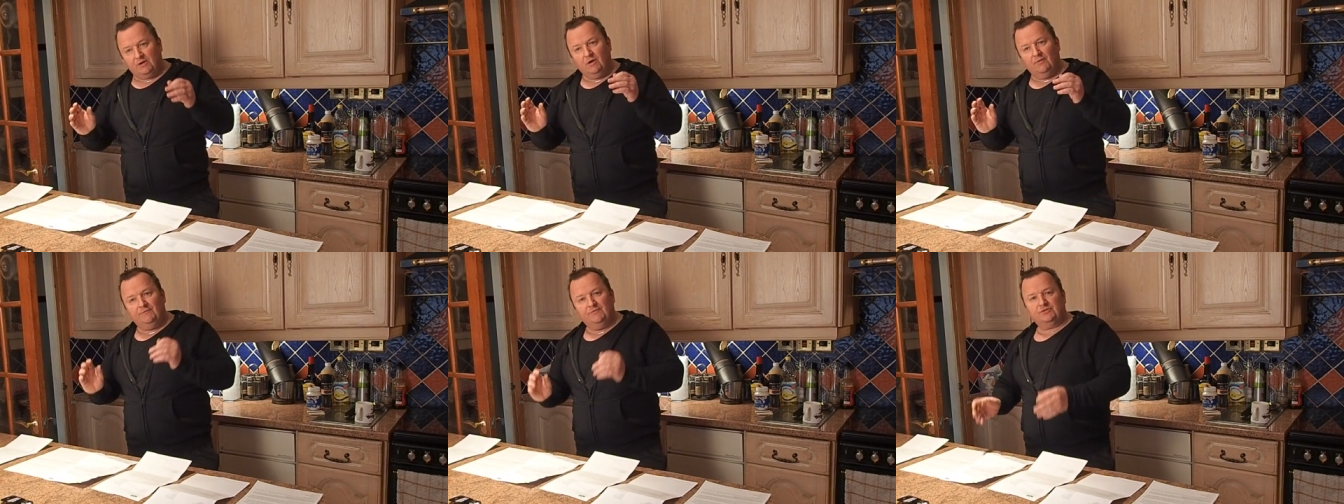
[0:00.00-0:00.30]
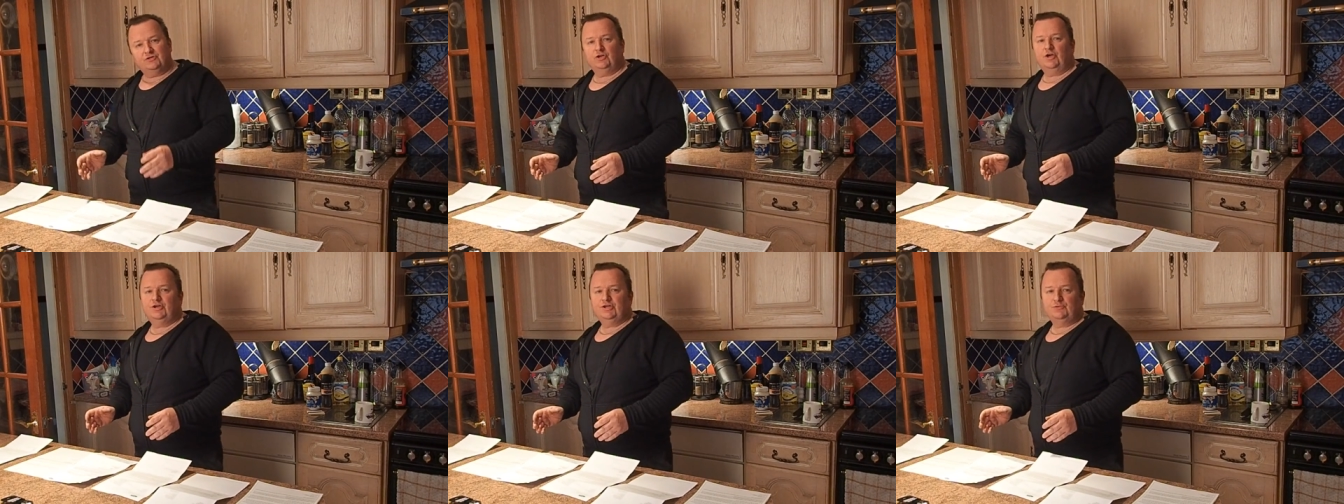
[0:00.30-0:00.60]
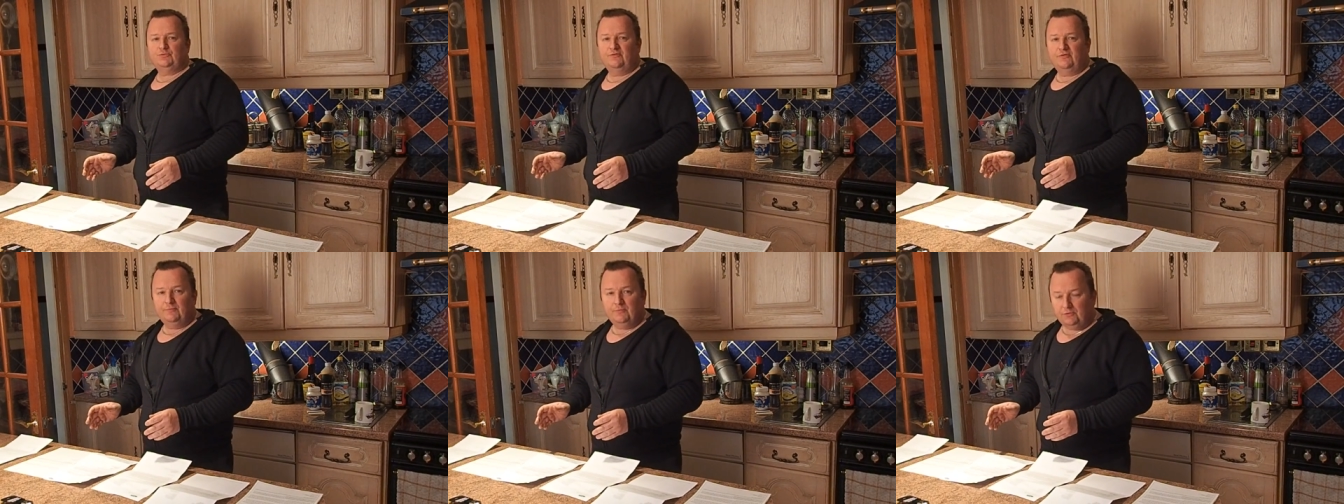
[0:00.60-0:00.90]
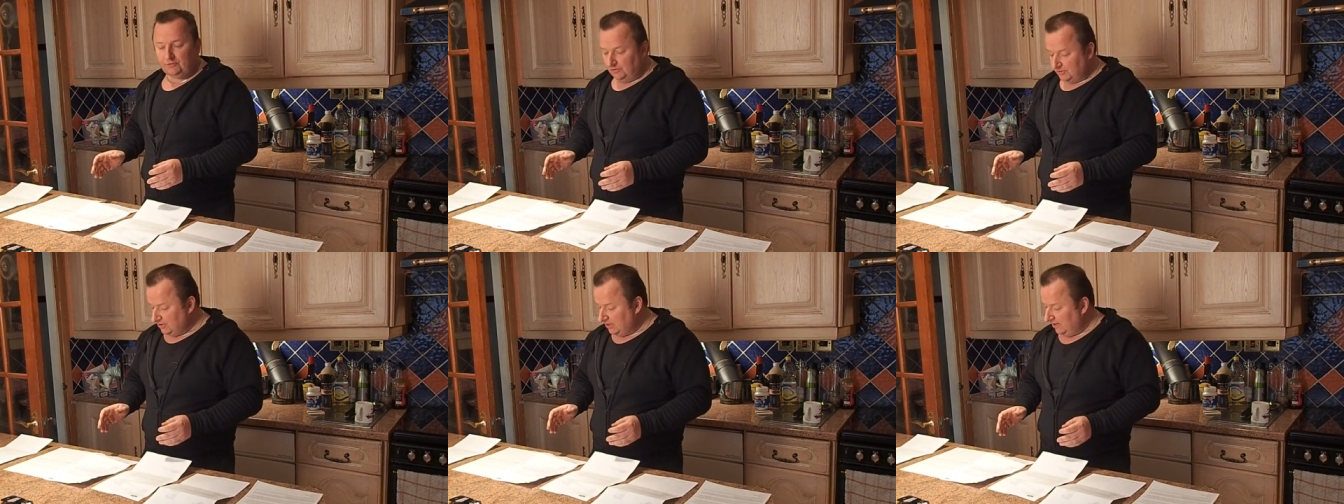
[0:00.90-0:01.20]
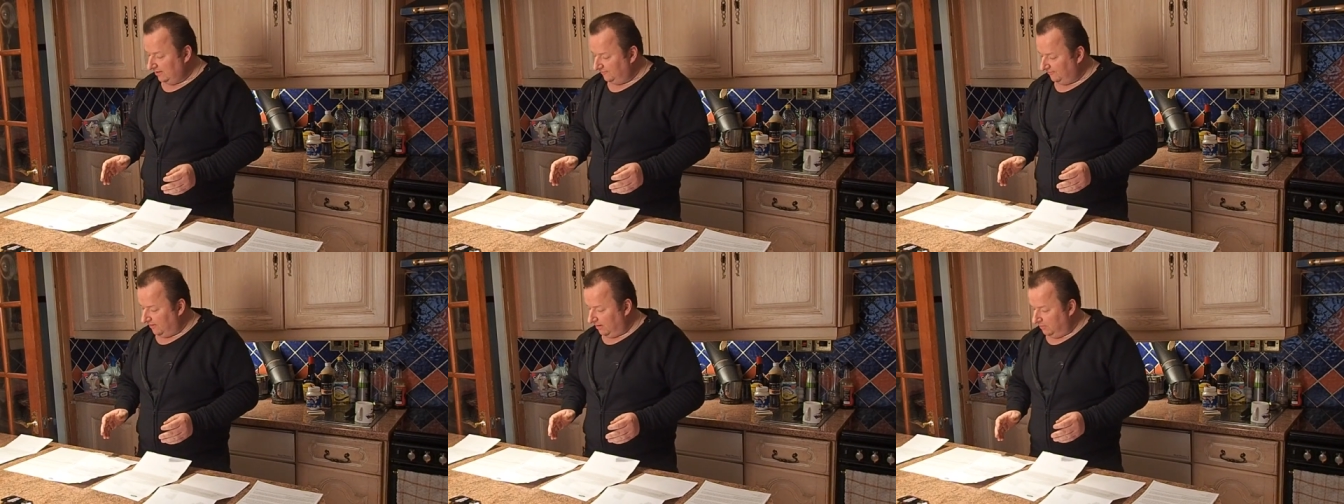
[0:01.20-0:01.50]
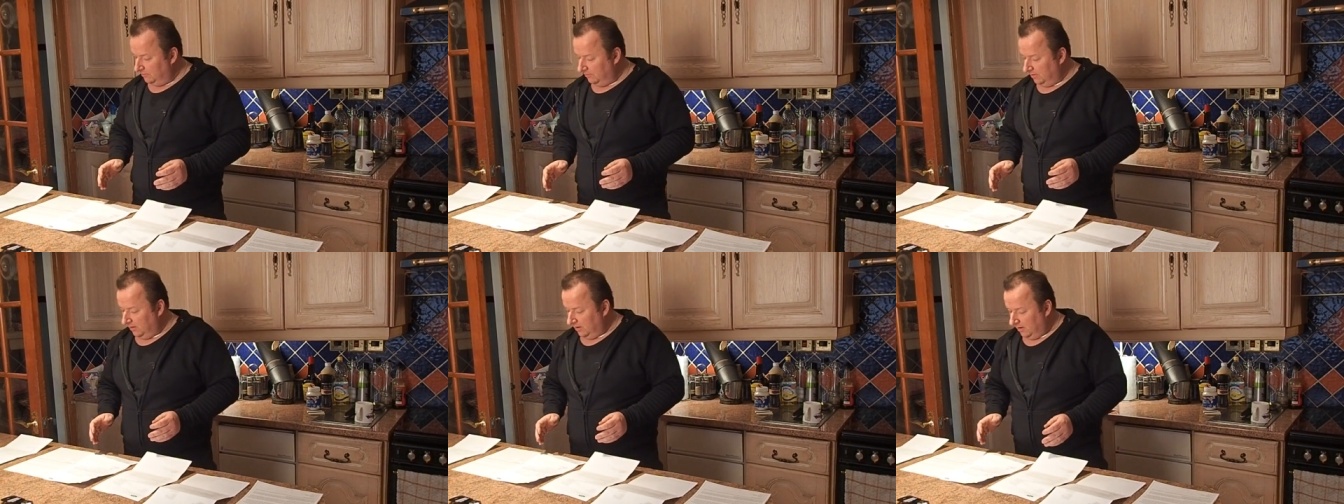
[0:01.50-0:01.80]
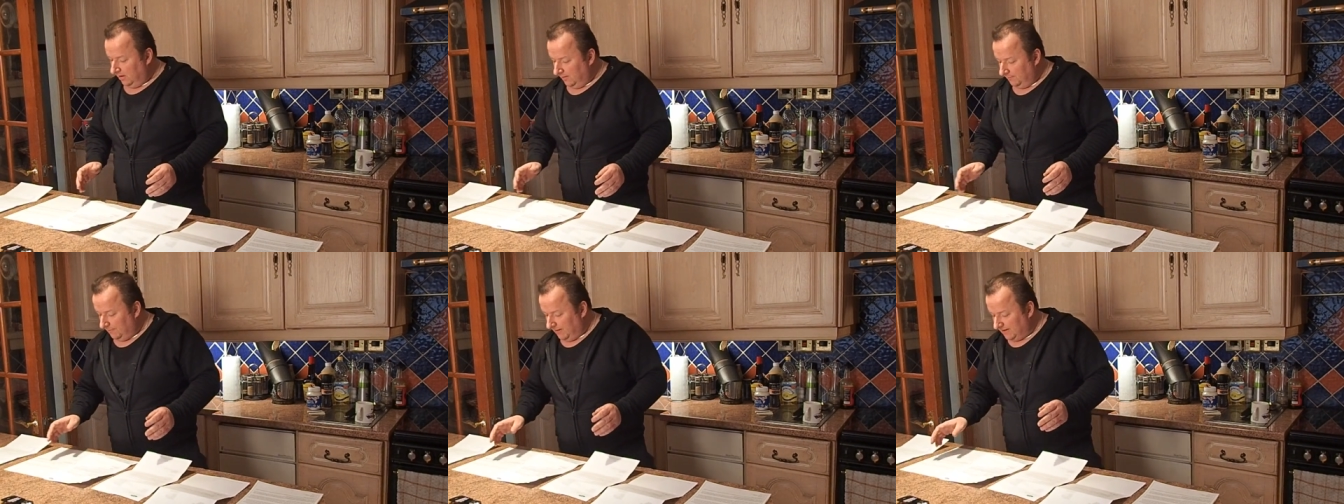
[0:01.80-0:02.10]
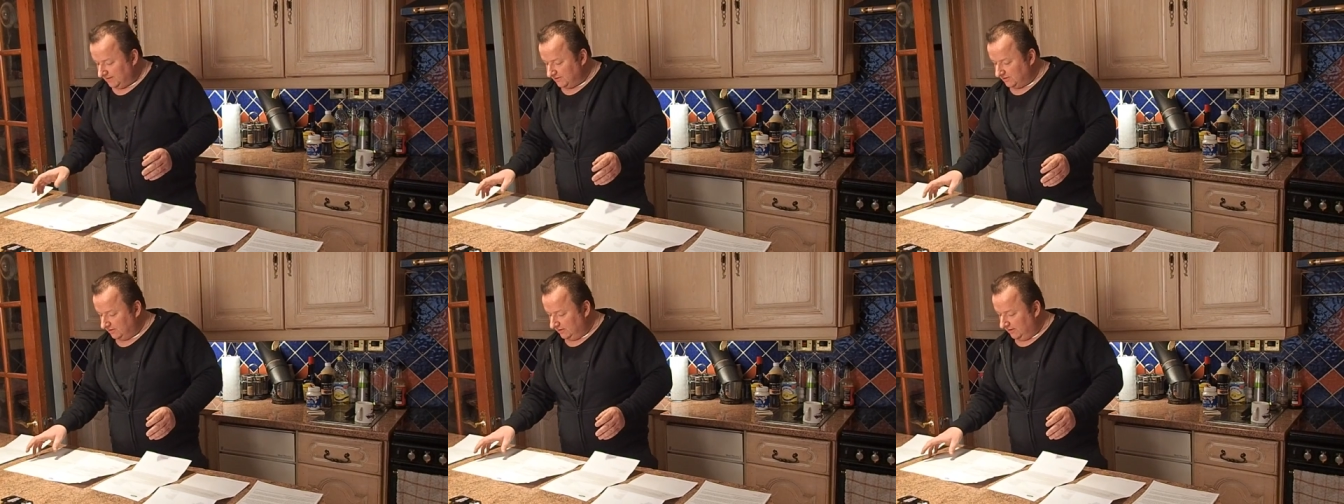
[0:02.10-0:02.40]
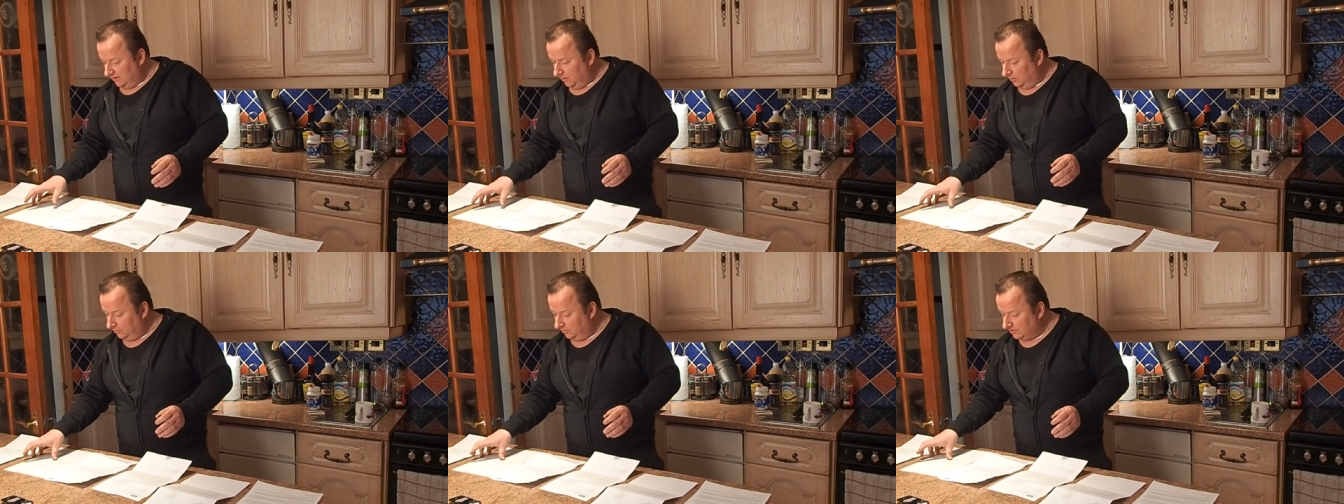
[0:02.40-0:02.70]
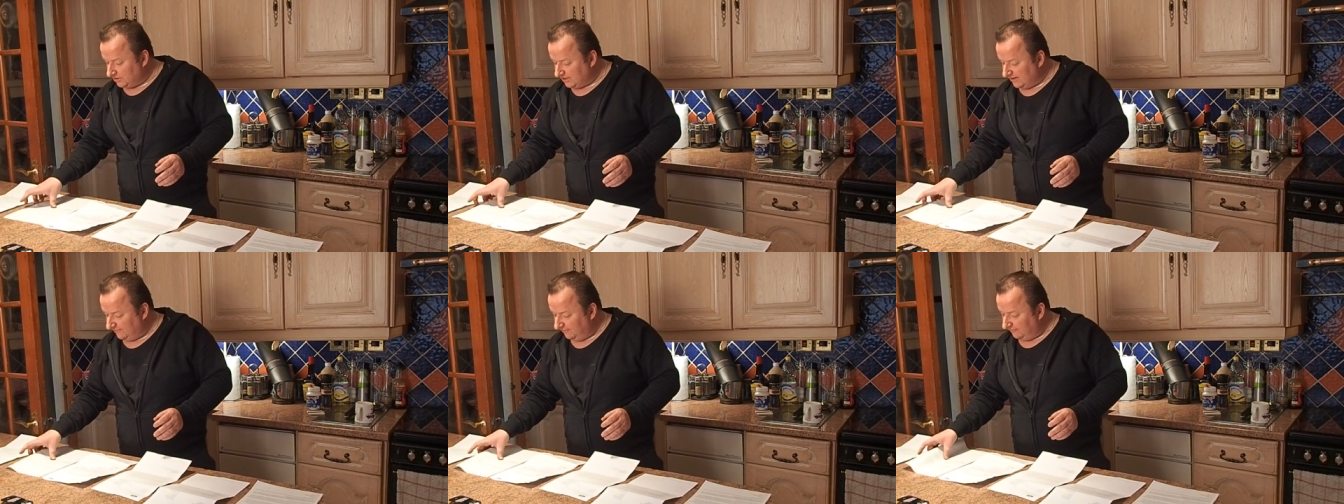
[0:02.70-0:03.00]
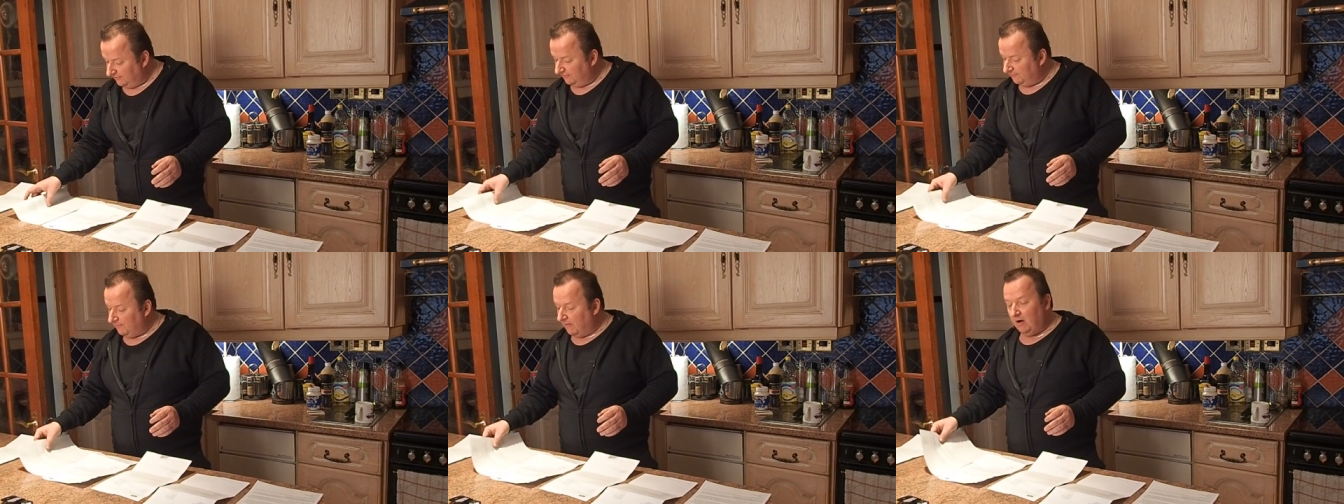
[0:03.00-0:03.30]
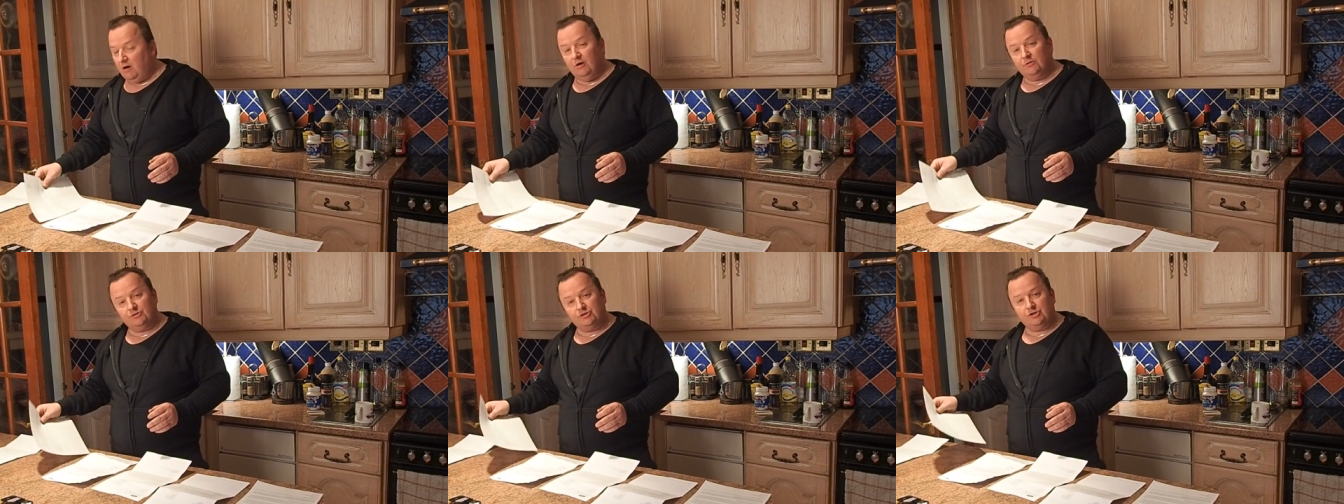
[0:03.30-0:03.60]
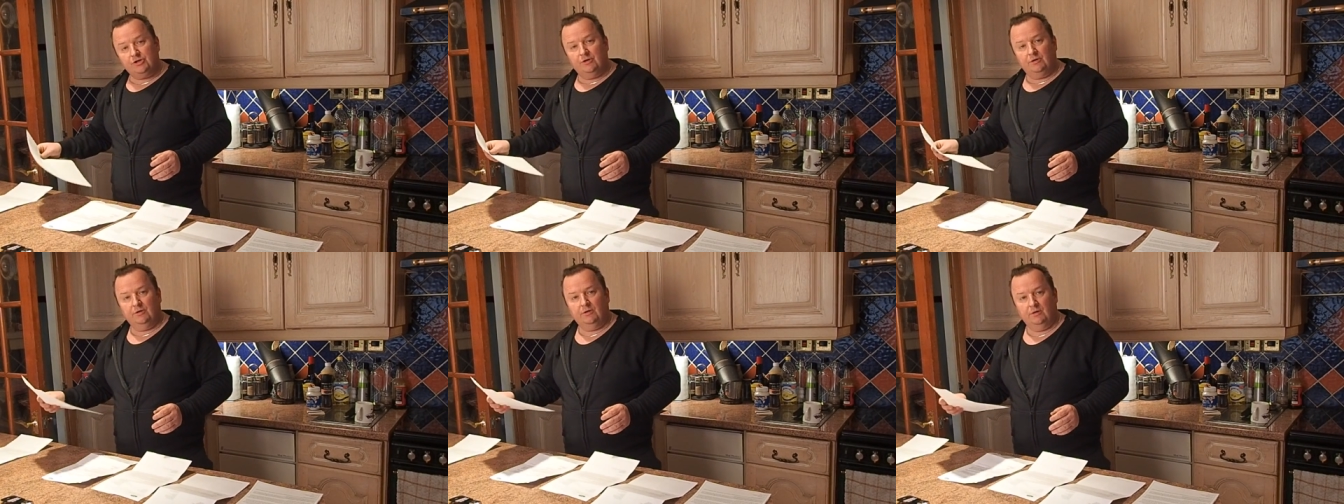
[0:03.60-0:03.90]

conversation with them on the telephone, basically on the 7th of March,